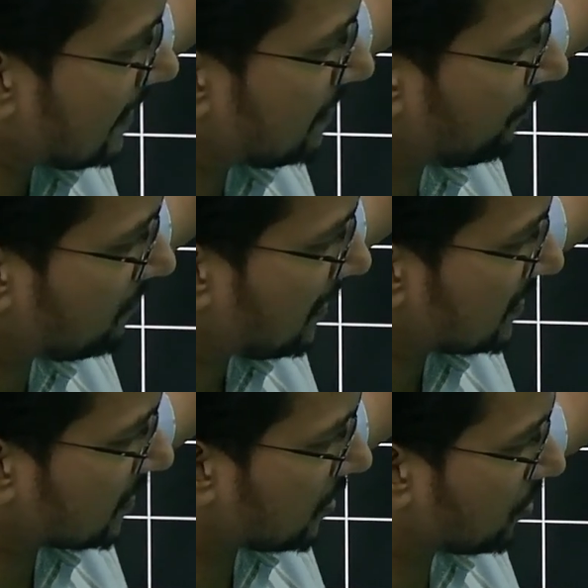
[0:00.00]
if I'm
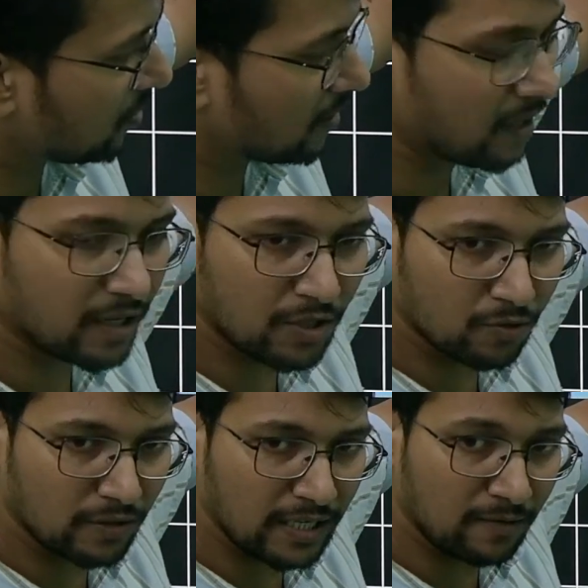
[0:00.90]
asking
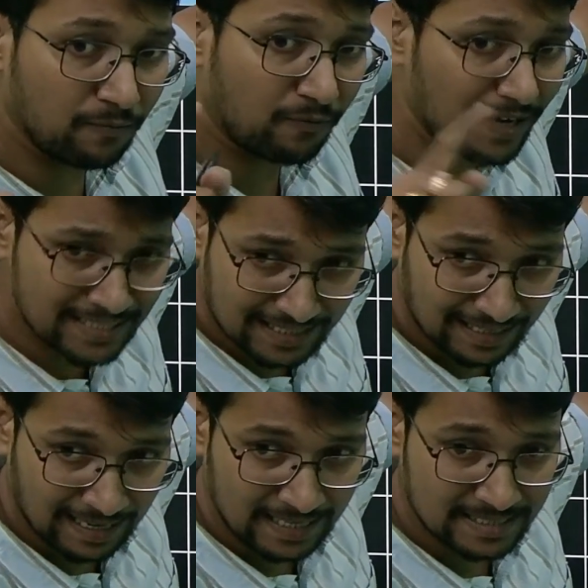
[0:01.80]
you in first
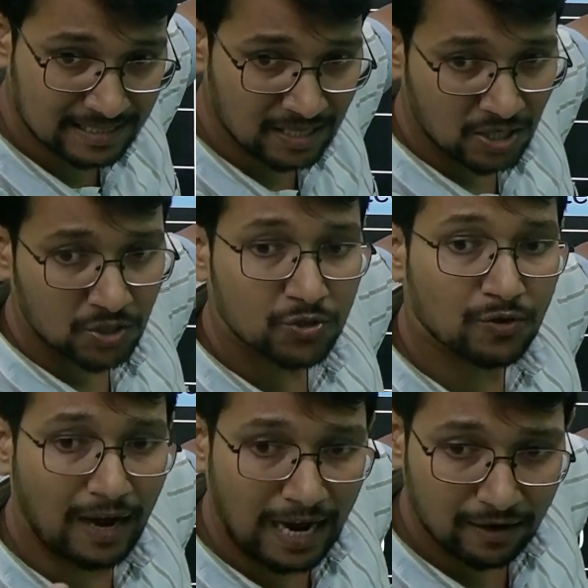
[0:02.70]
class? So
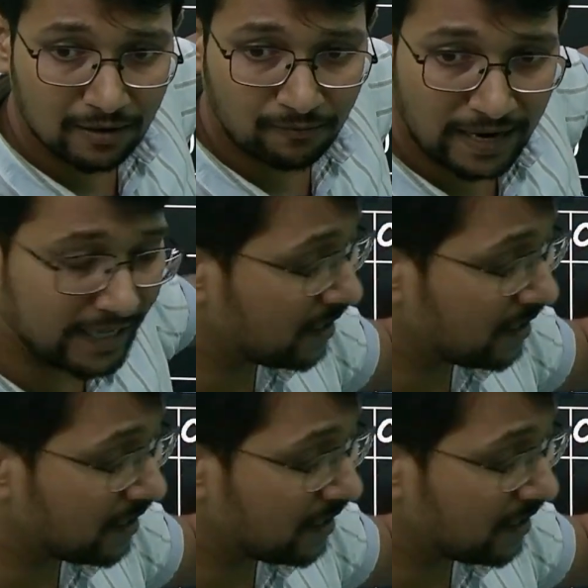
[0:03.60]
how you will find?